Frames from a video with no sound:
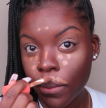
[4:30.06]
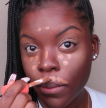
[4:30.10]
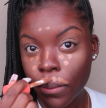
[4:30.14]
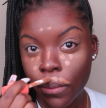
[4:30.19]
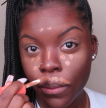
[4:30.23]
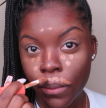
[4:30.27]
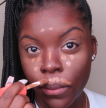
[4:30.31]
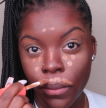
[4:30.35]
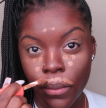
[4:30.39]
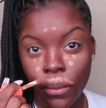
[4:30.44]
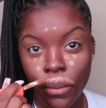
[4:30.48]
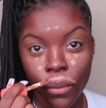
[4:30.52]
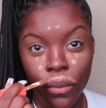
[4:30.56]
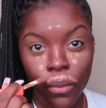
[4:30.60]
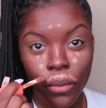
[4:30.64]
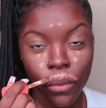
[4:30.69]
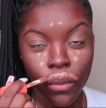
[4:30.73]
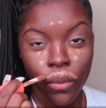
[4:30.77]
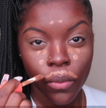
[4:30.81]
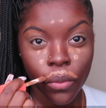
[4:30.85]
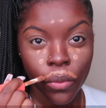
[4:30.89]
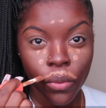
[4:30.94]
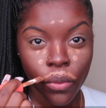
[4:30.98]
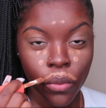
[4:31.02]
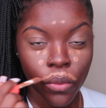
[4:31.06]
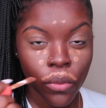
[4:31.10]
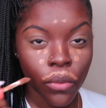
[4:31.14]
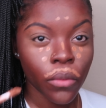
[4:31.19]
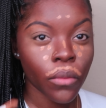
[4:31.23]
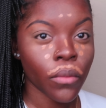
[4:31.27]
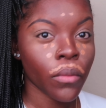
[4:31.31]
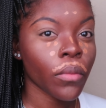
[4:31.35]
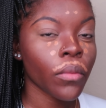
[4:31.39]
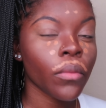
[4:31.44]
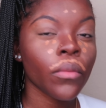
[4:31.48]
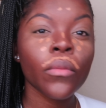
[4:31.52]
Oh, is
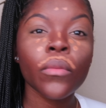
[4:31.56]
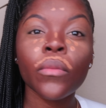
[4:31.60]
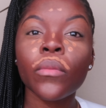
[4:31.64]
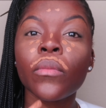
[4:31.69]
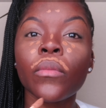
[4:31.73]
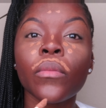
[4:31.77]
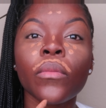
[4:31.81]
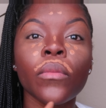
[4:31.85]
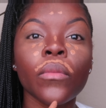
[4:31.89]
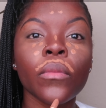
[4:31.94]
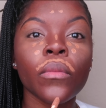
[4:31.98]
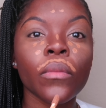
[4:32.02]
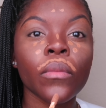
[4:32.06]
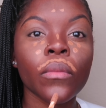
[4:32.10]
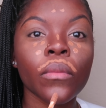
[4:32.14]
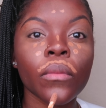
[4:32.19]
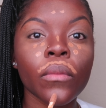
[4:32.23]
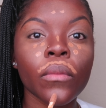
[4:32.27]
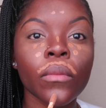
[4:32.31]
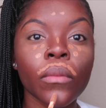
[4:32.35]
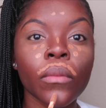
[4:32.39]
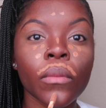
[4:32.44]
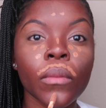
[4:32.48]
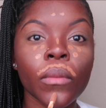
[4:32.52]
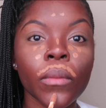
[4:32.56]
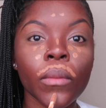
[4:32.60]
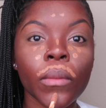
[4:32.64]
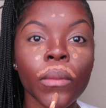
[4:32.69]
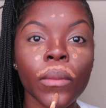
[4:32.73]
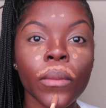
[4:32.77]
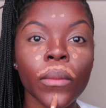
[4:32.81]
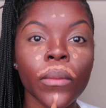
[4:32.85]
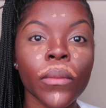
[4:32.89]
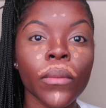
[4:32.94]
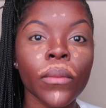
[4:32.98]
that a moustache?